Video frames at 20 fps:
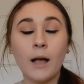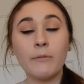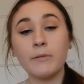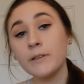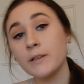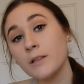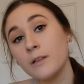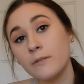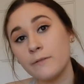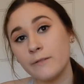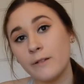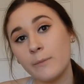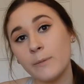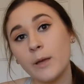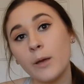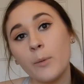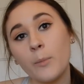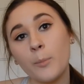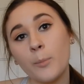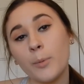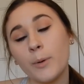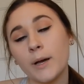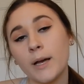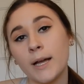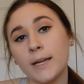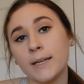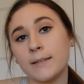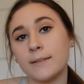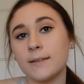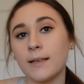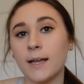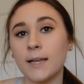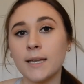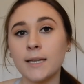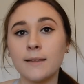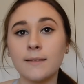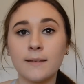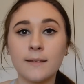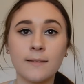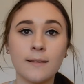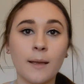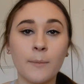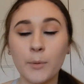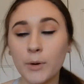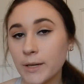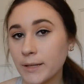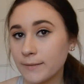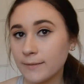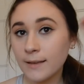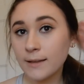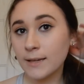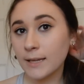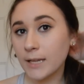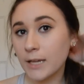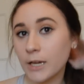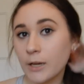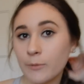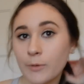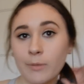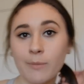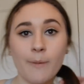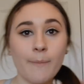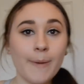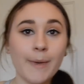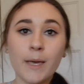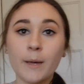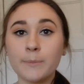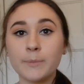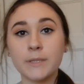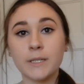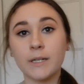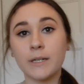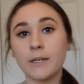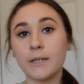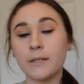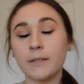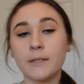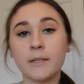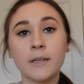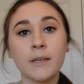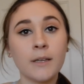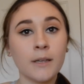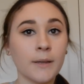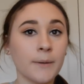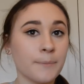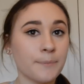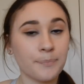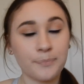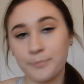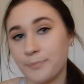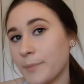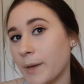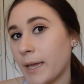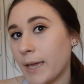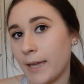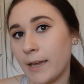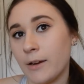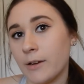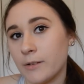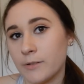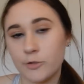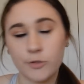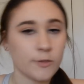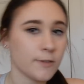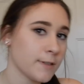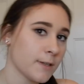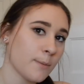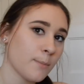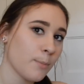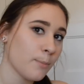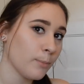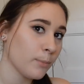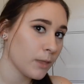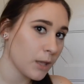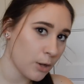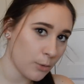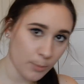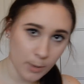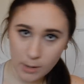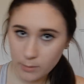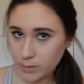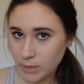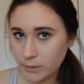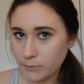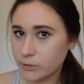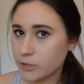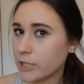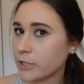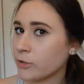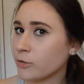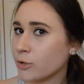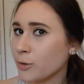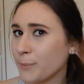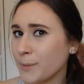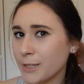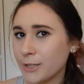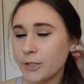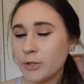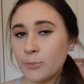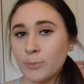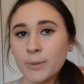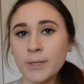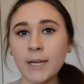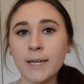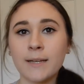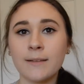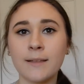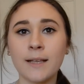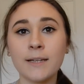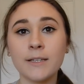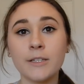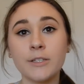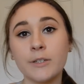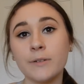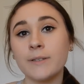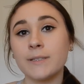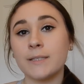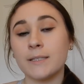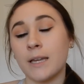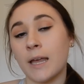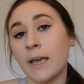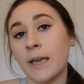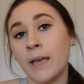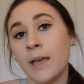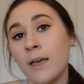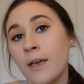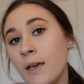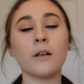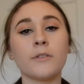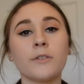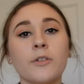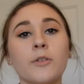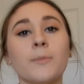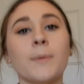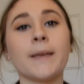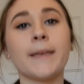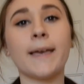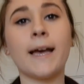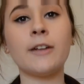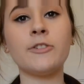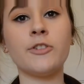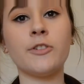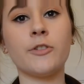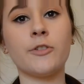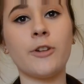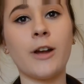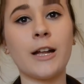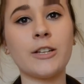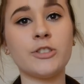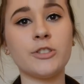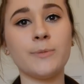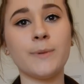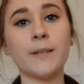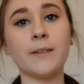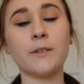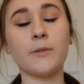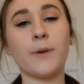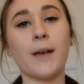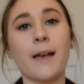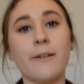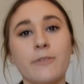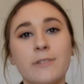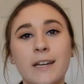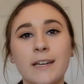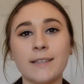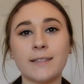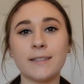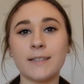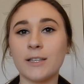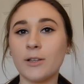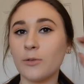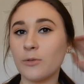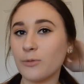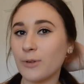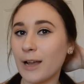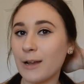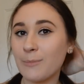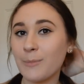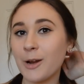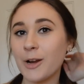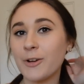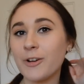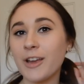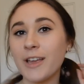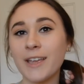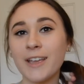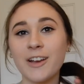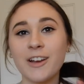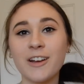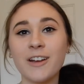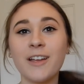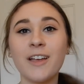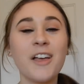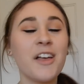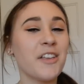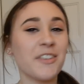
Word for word: I wasn't going to film it, but I decided, since I'm already sitting here with my makeup done, my hair is just in a low pony, which I don't normally do, but I decided to do it today. Also, my cat just scratched me, so I have a nice little red mark right here.